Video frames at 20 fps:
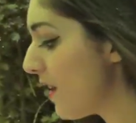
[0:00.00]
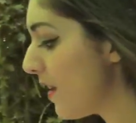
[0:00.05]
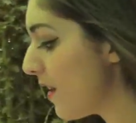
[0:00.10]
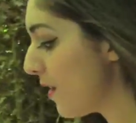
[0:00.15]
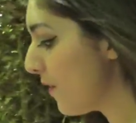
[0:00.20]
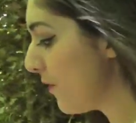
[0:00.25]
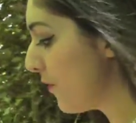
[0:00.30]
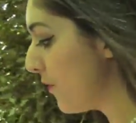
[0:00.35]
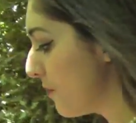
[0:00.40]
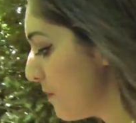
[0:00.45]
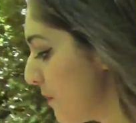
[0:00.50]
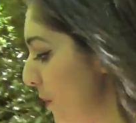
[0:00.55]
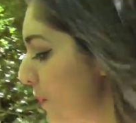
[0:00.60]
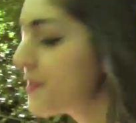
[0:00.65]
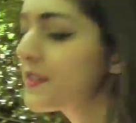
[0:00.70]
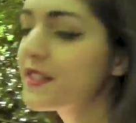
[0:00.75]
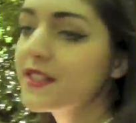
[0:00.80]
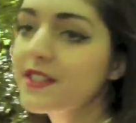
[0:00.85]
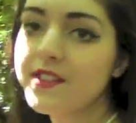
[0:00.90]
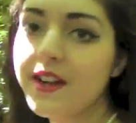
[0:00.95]
half
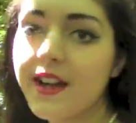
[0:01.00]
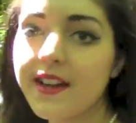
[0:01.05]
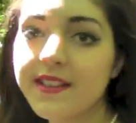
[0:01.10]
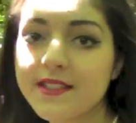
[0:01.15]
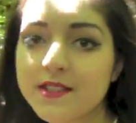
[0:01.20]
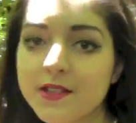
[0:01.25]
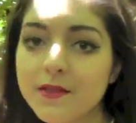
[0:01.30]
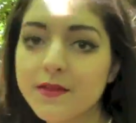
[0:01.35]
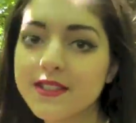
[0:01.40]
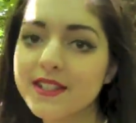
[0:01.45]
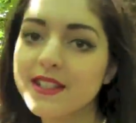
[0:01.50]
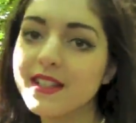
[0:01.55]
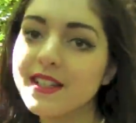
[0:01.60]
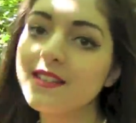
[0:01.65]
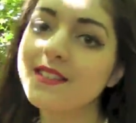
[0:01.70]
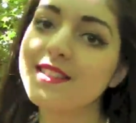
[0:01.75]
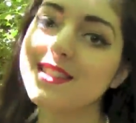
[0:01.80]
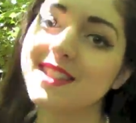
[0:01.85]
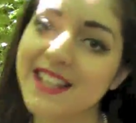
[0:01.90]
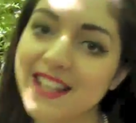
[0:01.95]
modern dress, because obviously
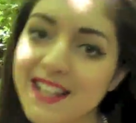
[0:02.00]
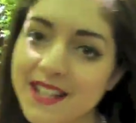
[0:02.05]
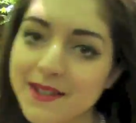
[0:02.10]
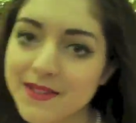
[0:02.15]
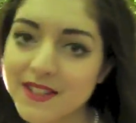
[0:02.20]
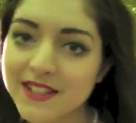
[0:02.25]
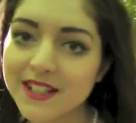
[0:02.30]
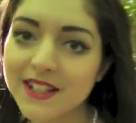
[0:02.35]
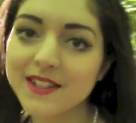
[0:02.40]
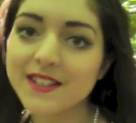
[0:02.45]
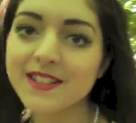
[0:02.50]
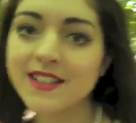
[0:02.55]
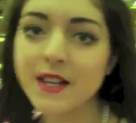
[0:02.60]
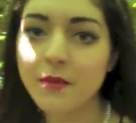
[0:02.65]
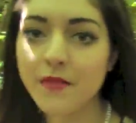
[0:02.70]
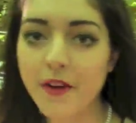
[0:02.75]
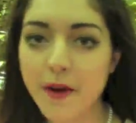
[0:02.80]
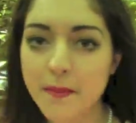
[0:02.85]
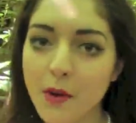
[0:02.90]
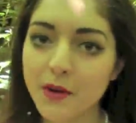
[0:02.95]
sleeves, you know, because they
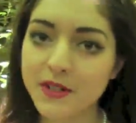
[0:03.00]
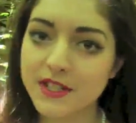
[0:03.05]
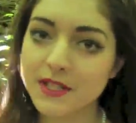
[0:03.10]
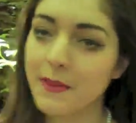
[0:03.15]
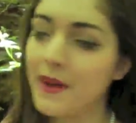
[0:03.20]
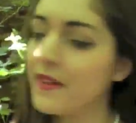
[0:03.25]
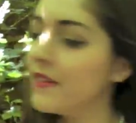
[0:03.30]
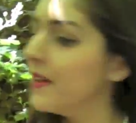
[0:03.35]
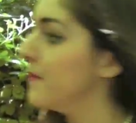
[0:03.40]
were very modest back